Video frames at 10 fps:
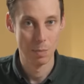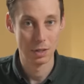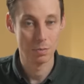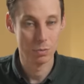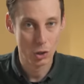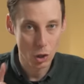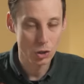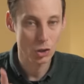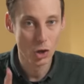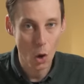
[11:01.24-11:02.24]
But
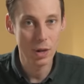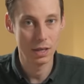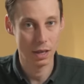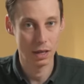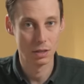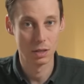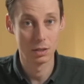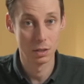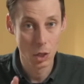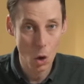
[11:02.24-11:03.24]
just knowing that
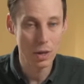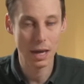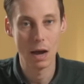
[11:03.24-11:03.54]
and knowing